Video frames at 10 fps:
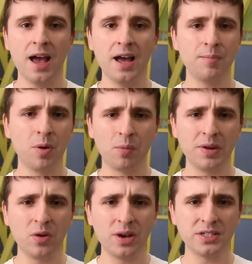Uh, probably
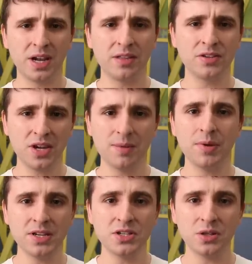not exactly the same,
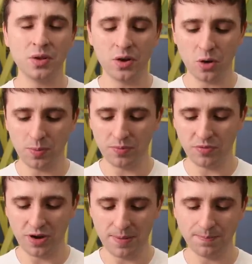but it's still an open
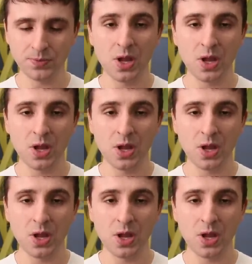frame.